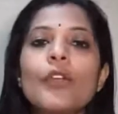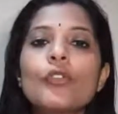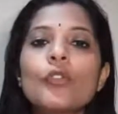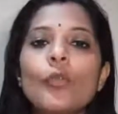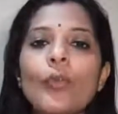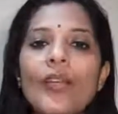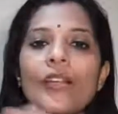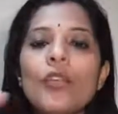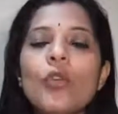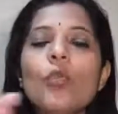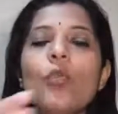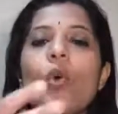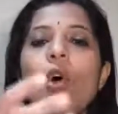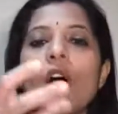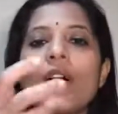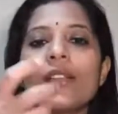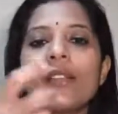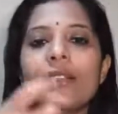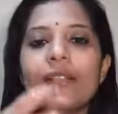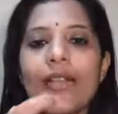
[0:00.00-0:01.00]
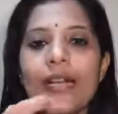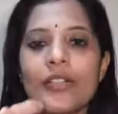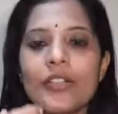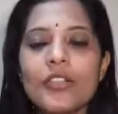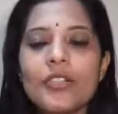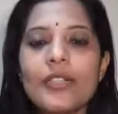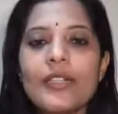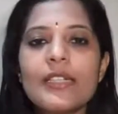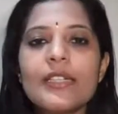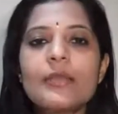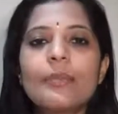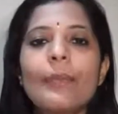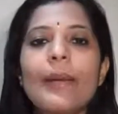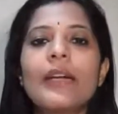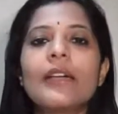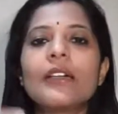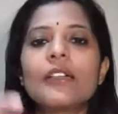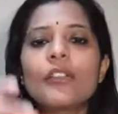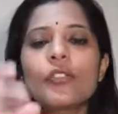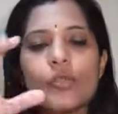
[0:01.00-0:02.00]
So when you walk, the digestion is
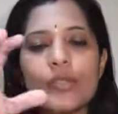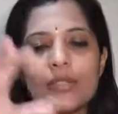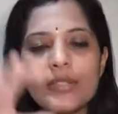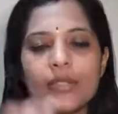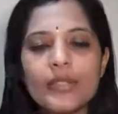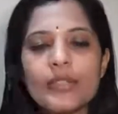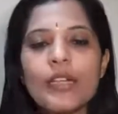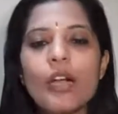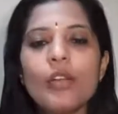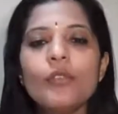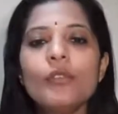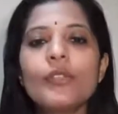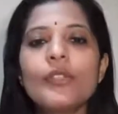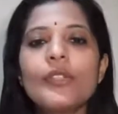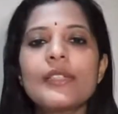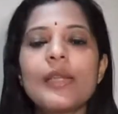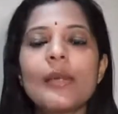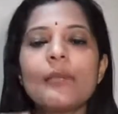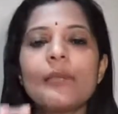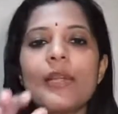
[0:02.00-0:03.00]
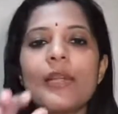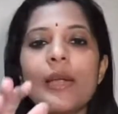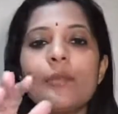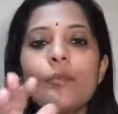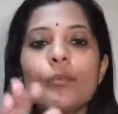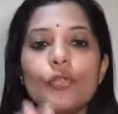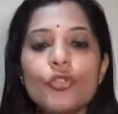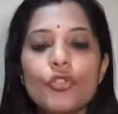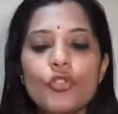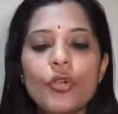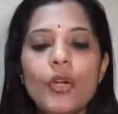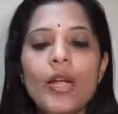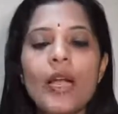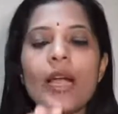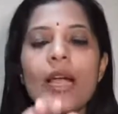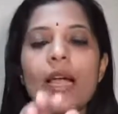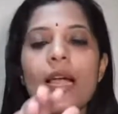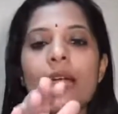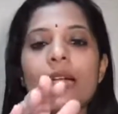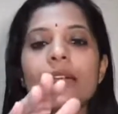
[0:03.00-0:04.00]
better. So sit down for some time, put your
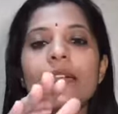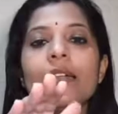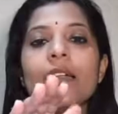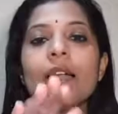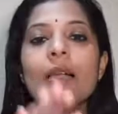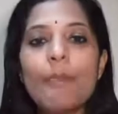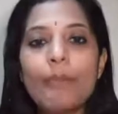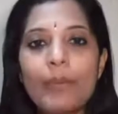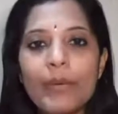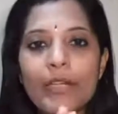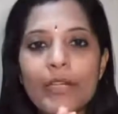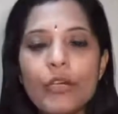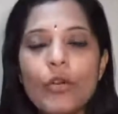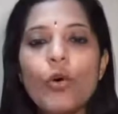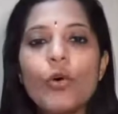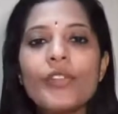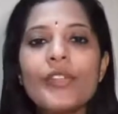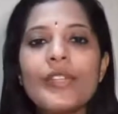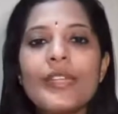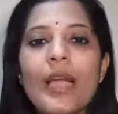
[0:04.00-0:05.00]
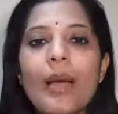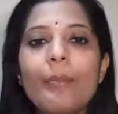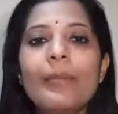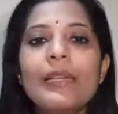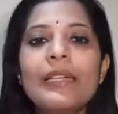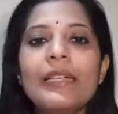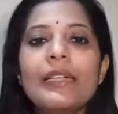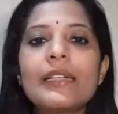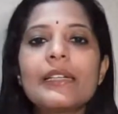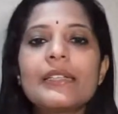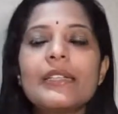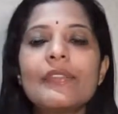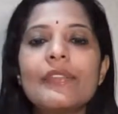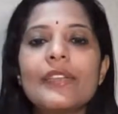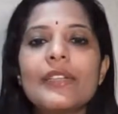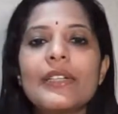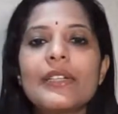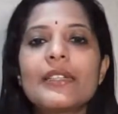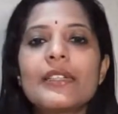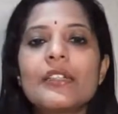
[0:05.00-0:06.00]
hand below the umbilicus
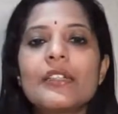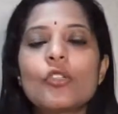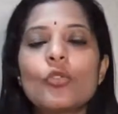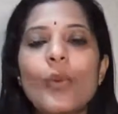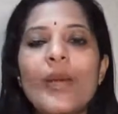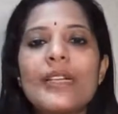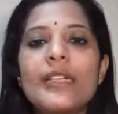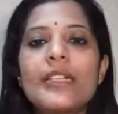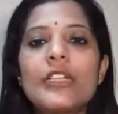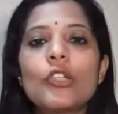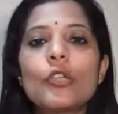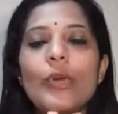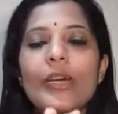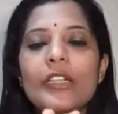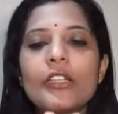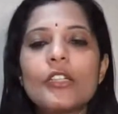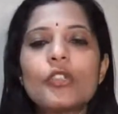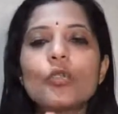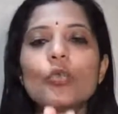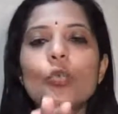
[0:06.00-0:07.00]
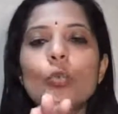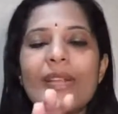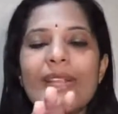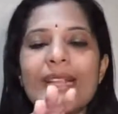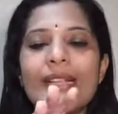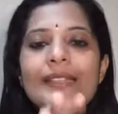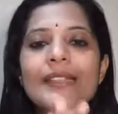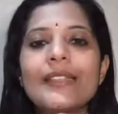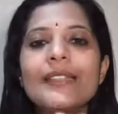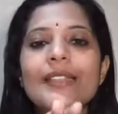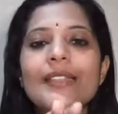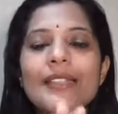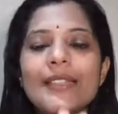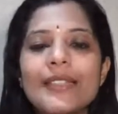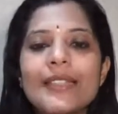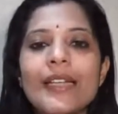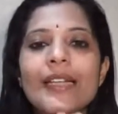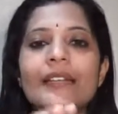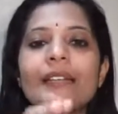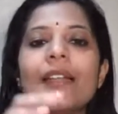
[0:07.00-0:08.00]
if it is 20, 22 weeks and
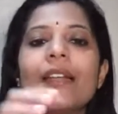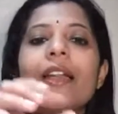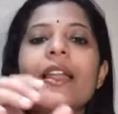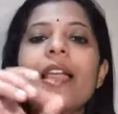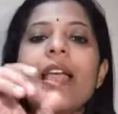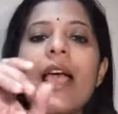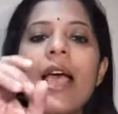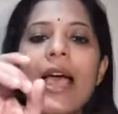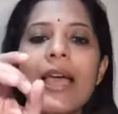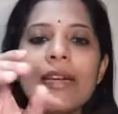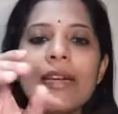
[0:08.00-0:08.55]
just stay there.